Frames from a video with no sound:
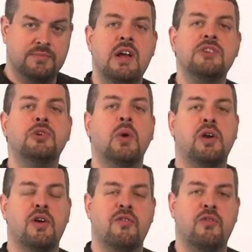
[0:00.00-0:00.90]
Here's a
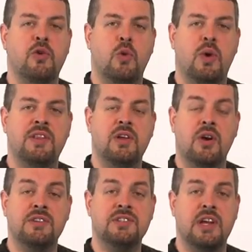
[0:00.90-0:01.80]
quick overview of what the
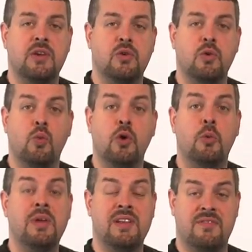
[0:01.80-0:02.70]
on-site crew
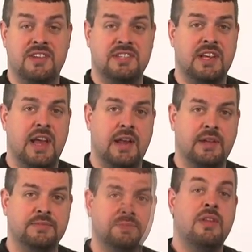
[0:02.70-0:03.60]
will be investigating.